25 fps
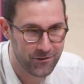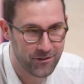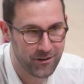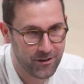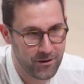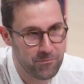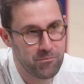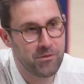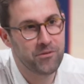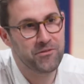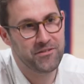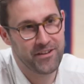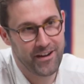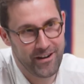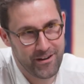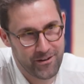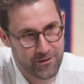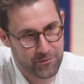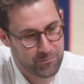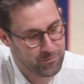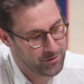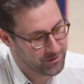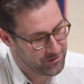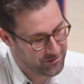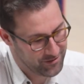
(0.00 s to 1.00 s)
A little bit
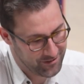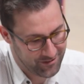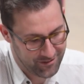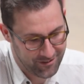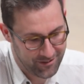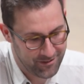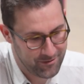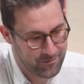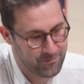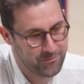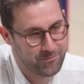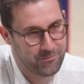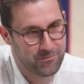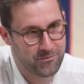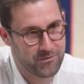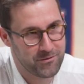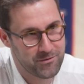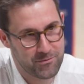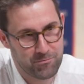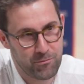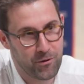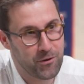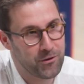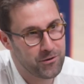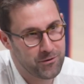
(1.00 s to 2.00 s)
tired, but
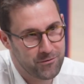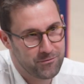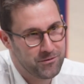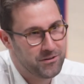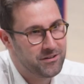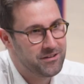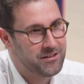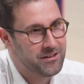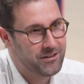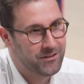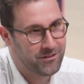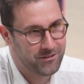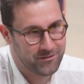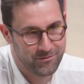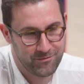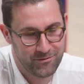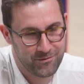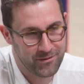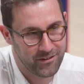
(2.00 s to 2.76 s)
it's part of the deal.